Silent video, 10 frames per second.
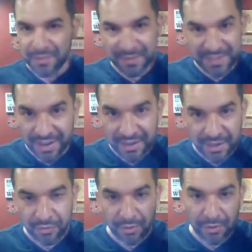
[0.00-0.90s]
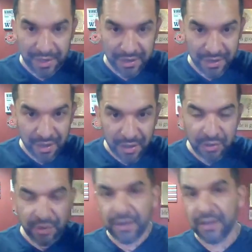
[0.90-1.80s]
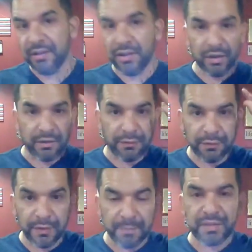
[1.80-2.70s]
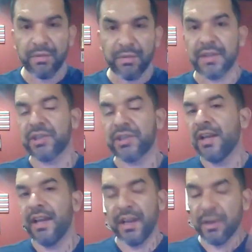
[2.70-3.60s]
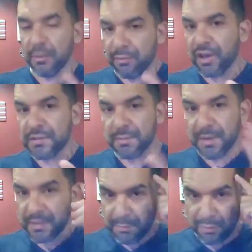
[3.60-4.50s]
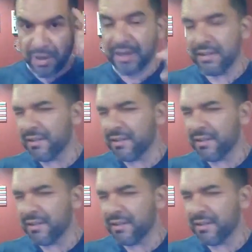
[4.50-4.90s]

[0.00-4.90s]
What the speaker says: If it's not congruent, you're gonna flip a switch in your prospect's brain.